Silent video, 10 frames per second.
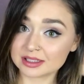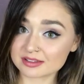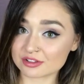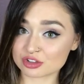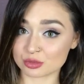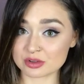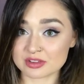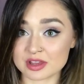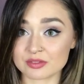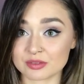It's the
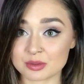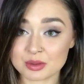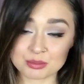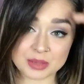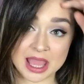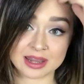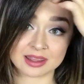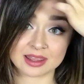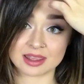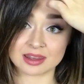shortest I've had
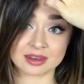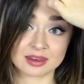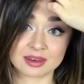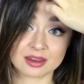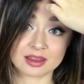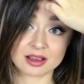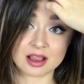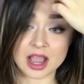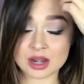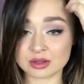it in
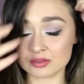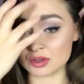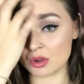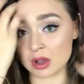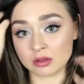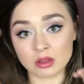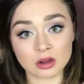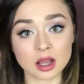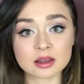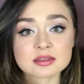I don't even know how
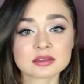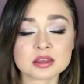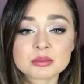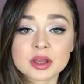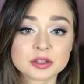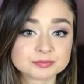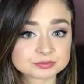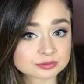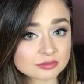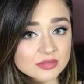long, honestly, but
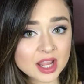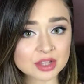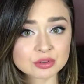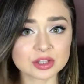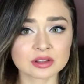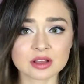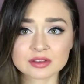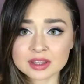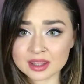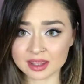I really love
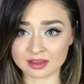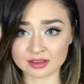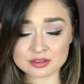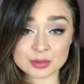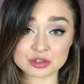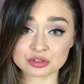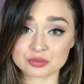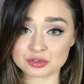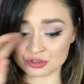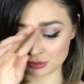it, especially
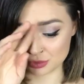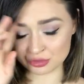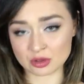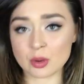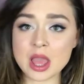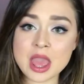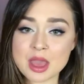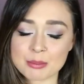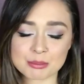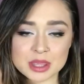for summer, so
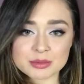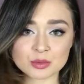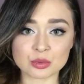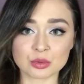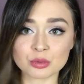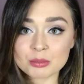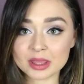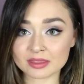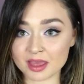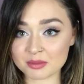maybe we'll
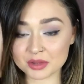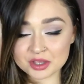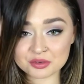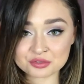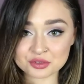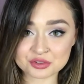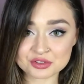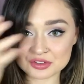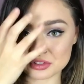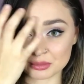make that my
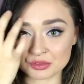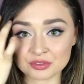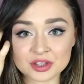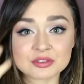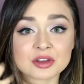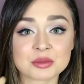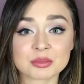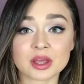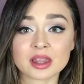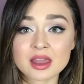first summer favorite,
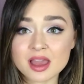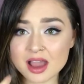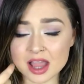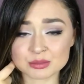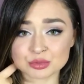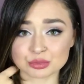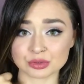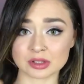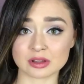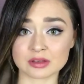but I'm
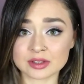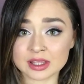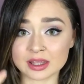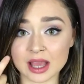really loving it.